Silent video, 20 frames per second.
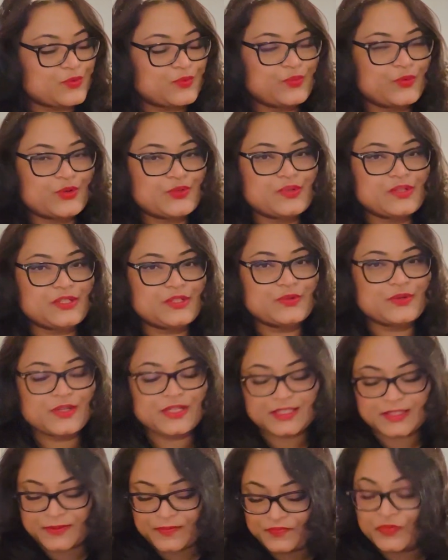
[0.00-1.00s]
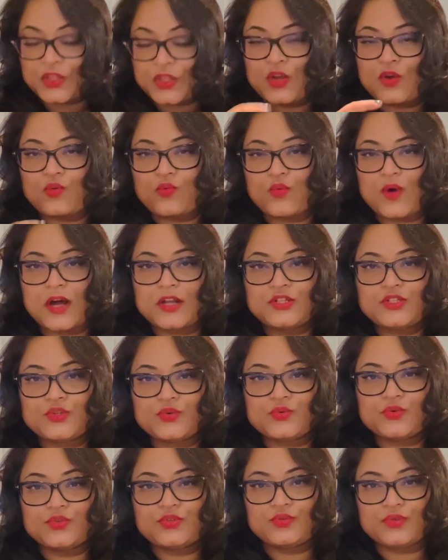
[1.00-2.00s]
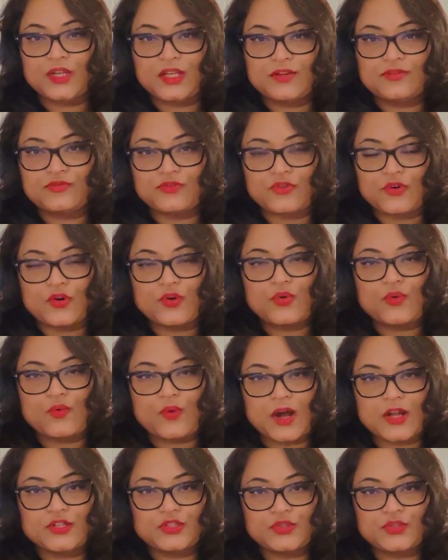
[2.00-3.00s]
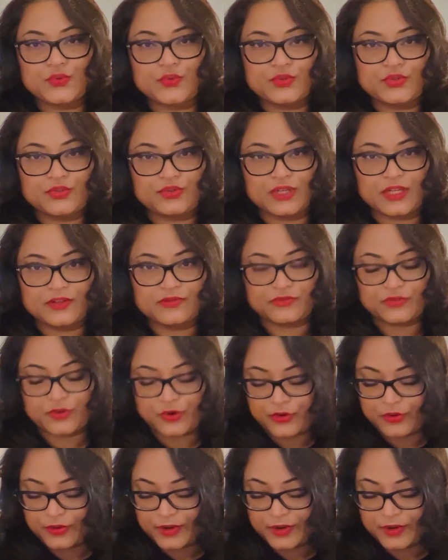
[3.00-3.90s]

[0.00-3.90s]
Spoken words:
What we'll do is 1, 2, 3, 4, 1, 2, 3, 4,